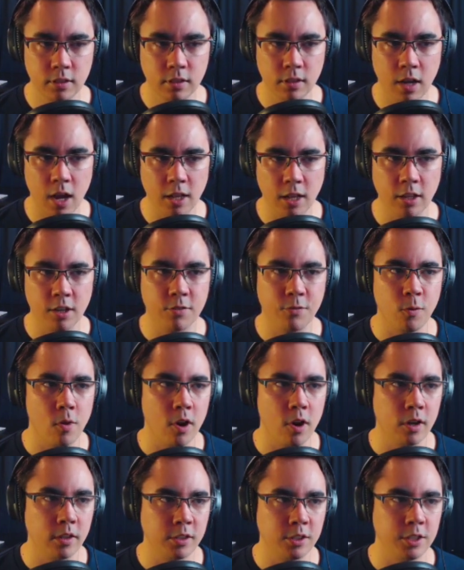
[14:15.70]
I look
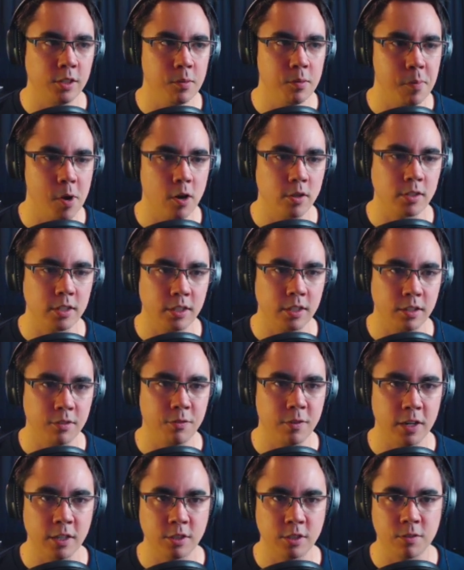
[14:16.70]
forward to you posting the
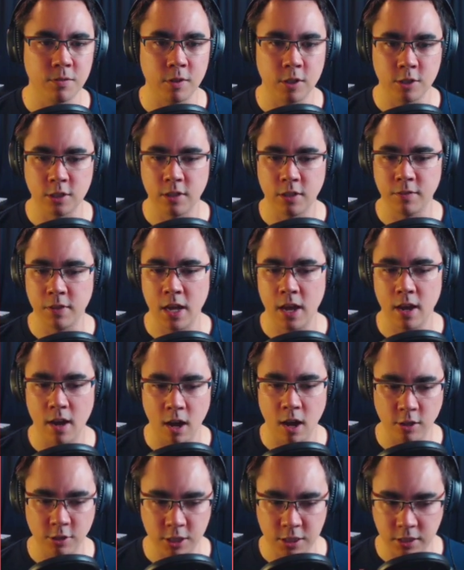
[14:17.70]
finished version of that.
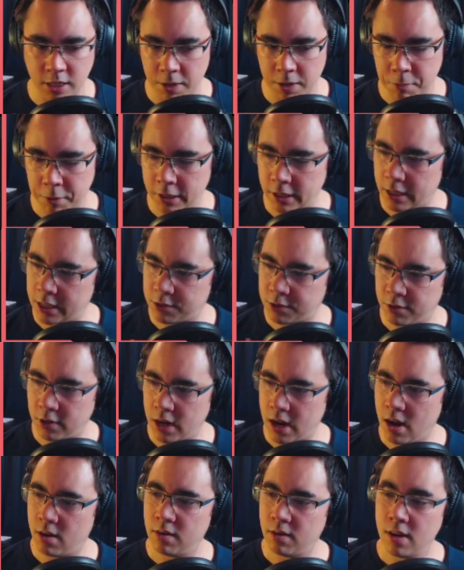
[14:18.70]
I'll just keep it to this for
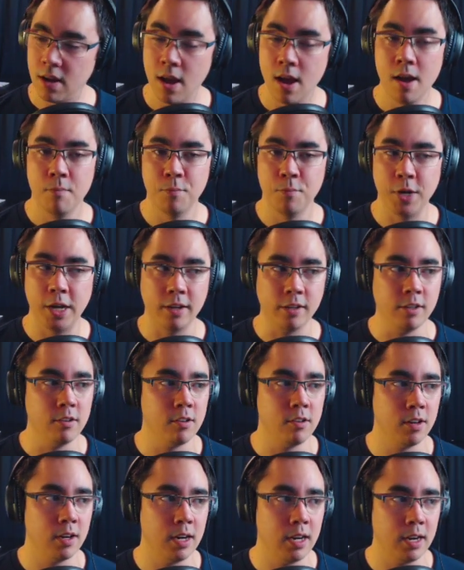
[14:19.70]
now. But
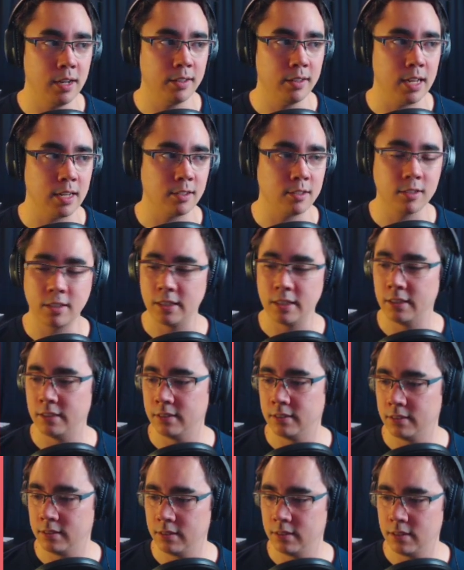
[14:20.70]
your that's
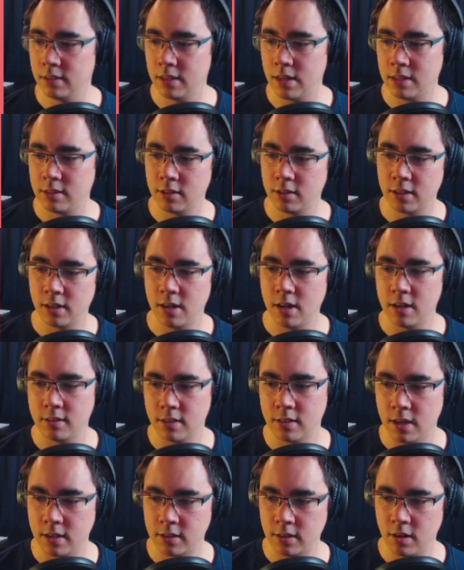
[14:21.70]
looking hot
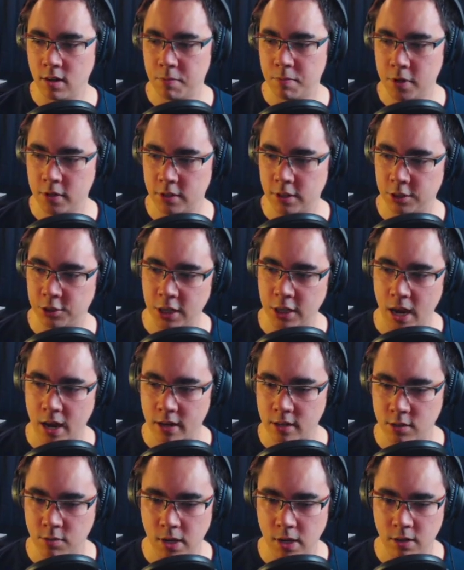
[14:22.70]
sauce here. I'll post it in chat
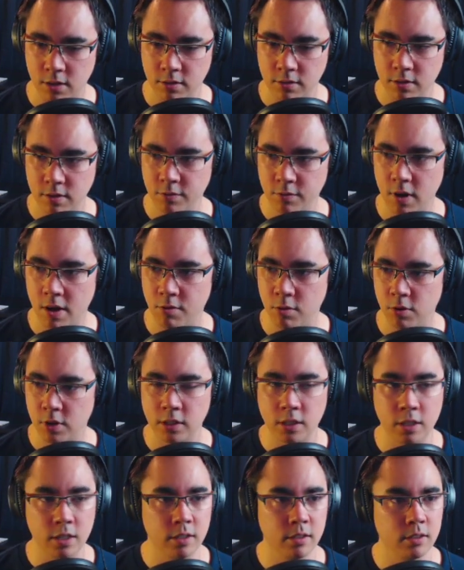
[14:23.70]
as well for everyone
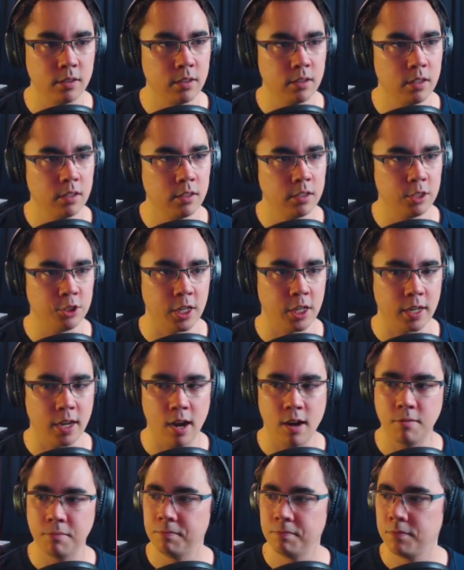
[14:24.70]
to check
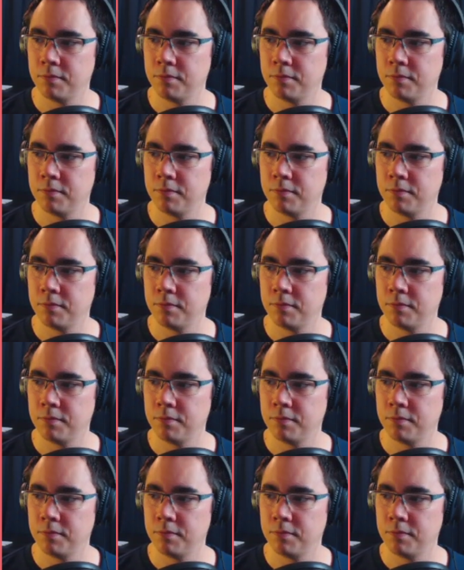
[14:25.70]
out.